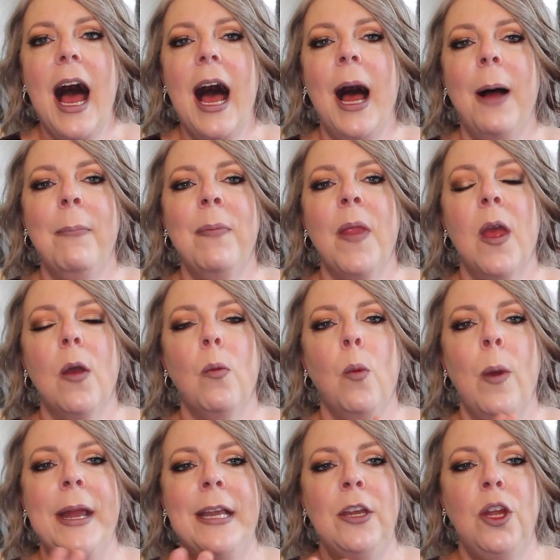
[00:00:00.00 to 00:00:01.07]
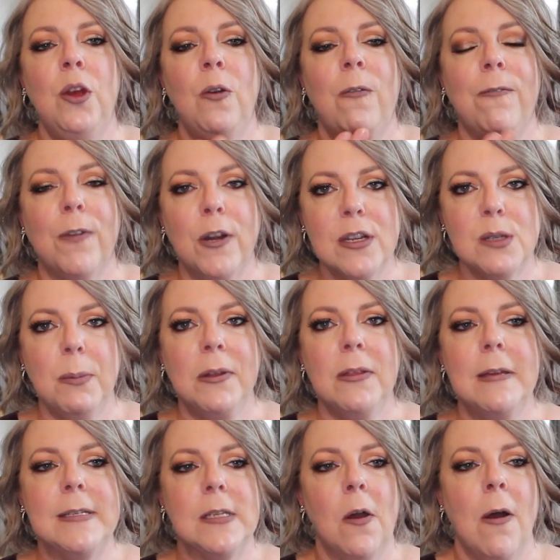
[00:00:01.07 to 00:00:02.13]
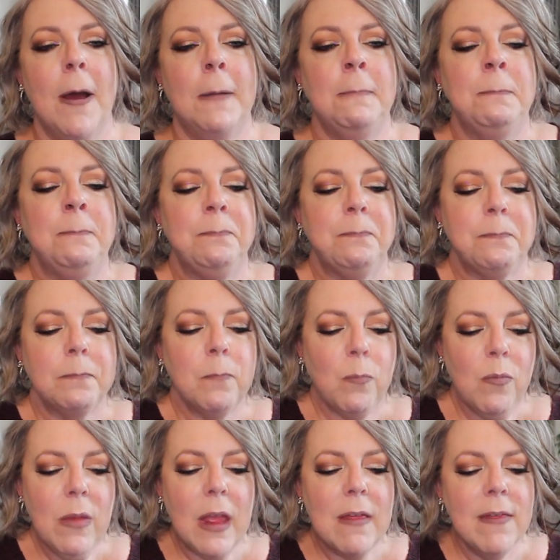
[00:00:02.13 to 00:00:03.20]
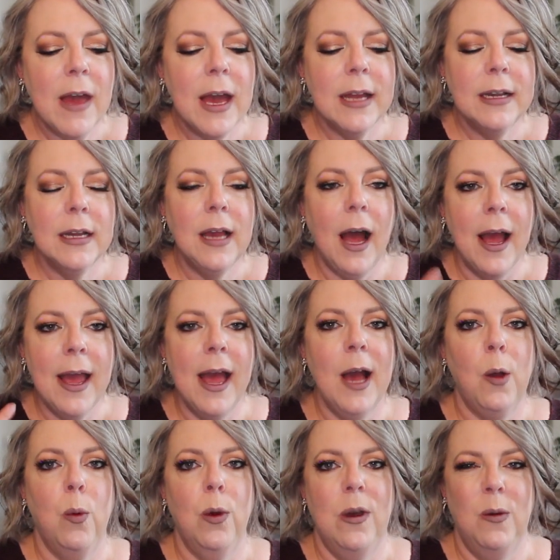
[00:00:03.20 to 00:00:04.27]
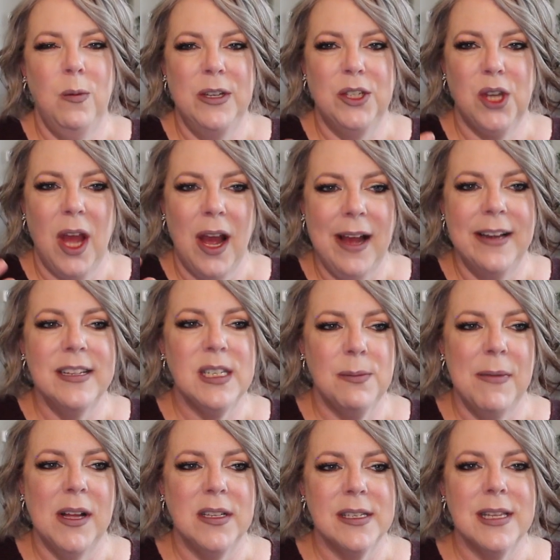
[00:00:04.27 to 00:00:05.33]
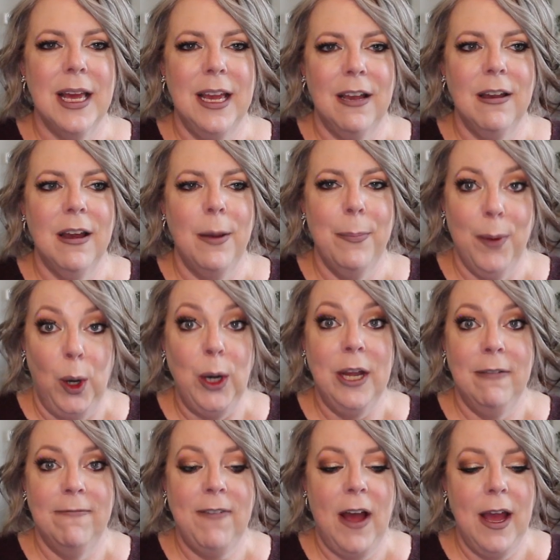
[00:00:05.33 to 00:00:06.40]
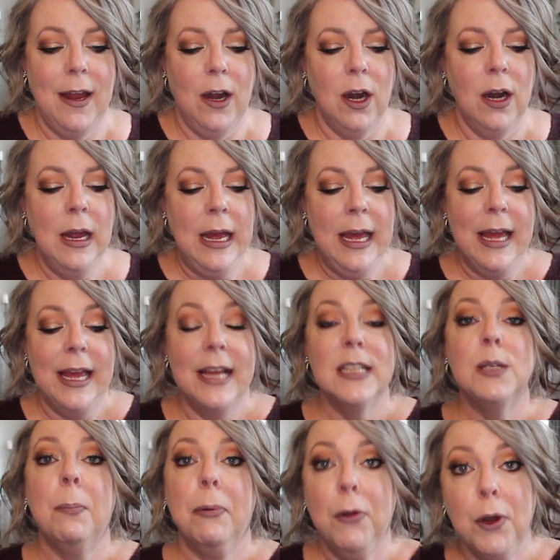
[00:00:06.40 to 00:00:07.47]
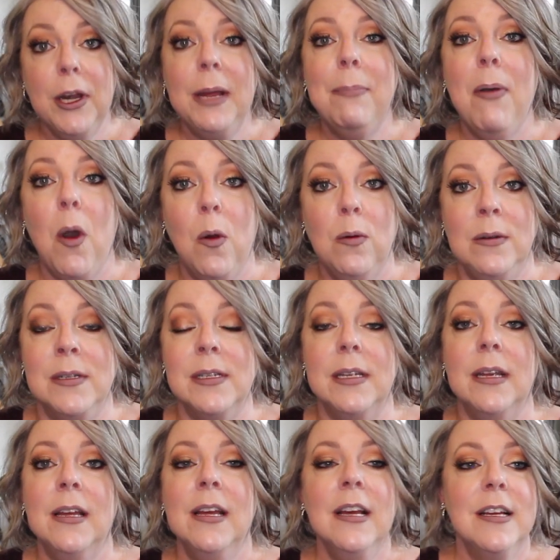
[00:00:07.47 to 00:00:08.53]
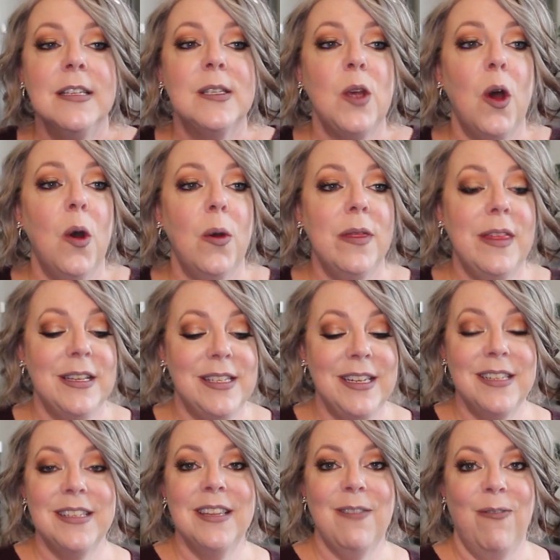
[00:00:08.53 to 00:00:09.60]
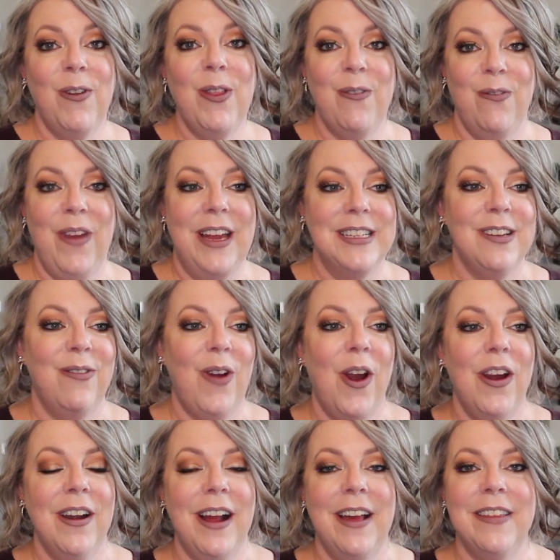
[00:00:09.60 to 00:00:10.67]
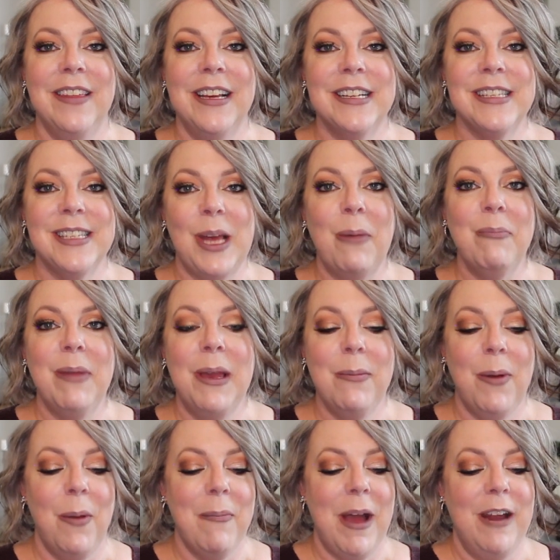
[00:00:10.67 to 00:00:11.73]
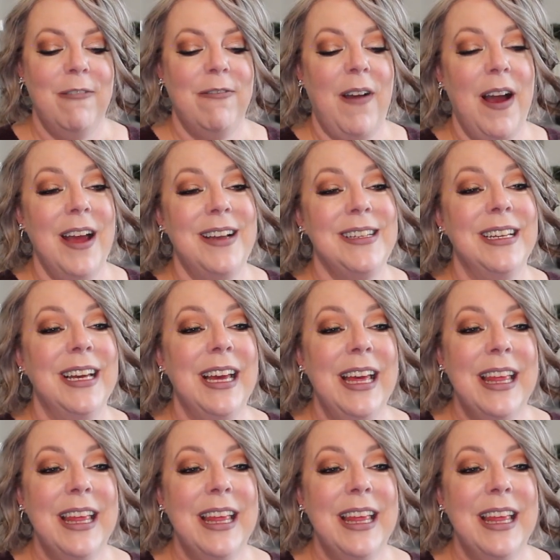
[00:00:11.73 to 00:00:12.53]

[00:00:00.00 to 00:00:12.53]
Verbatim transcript: Um, when you first put this on, that Guaiac wood, which kind of smells like a burning fire, it's pretty potent. So this isn't for the faint of heart. I think some people might find